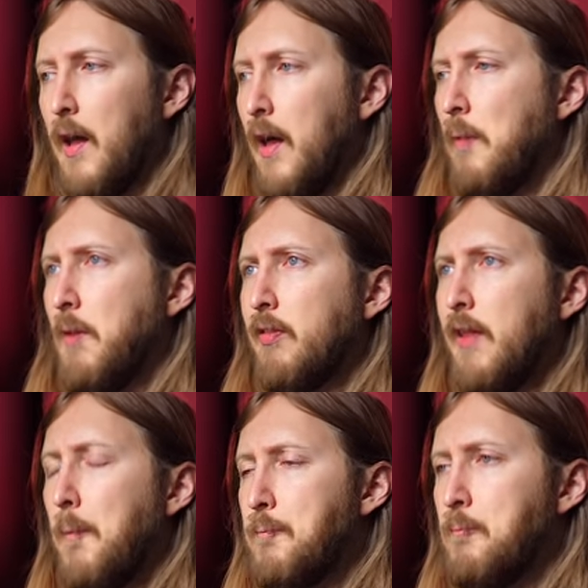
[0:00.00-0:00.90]
I'm not
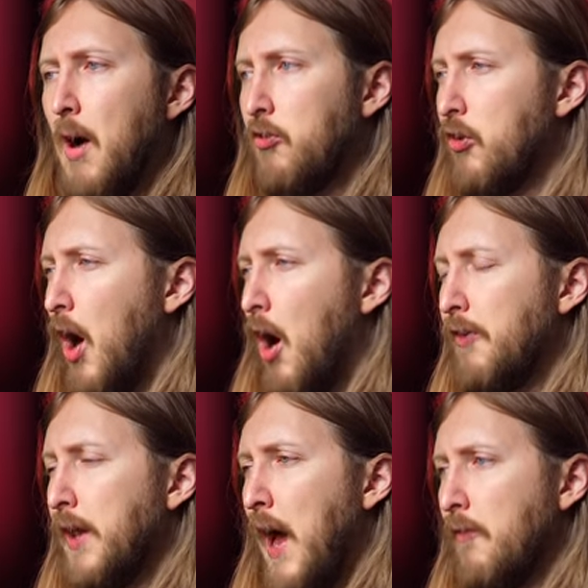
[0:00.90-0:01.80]
that much of
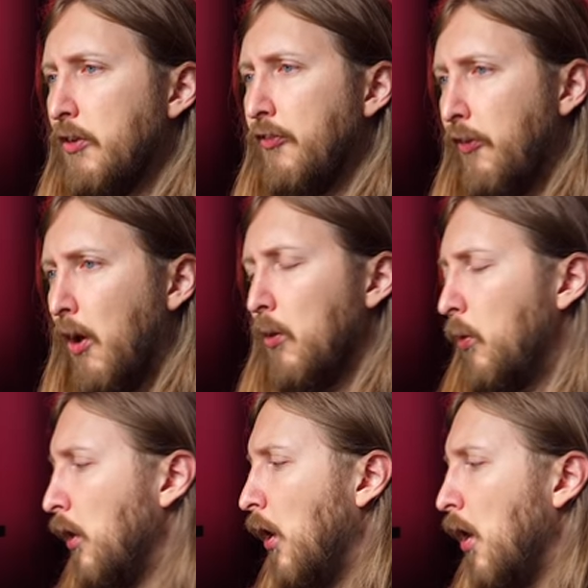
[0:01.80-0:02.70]
an avid
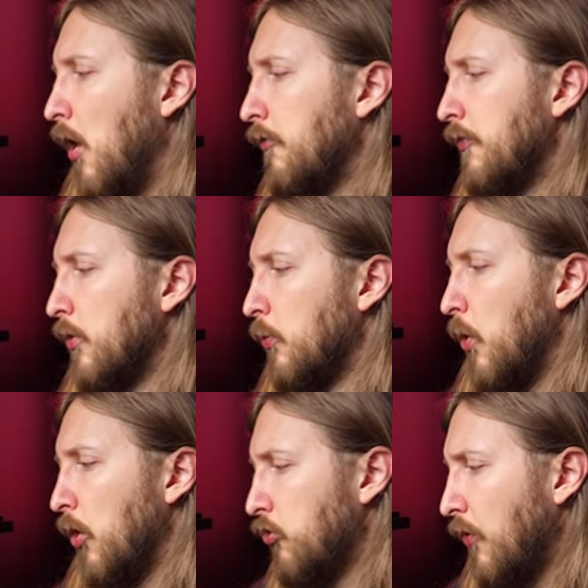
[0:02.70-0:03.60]
follower of the
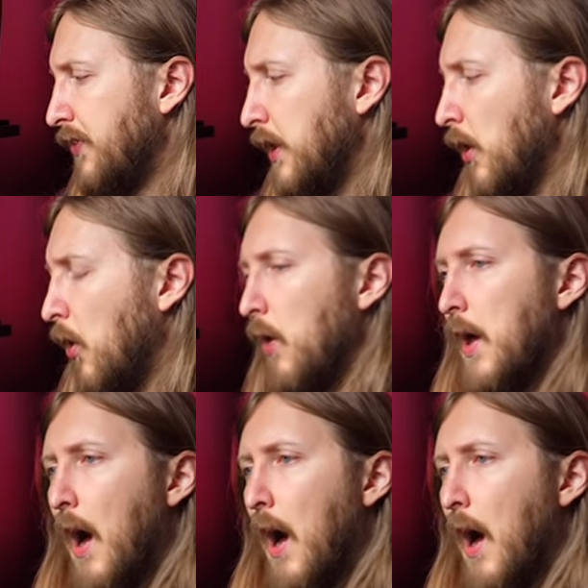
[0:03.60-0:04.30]
works of Dio.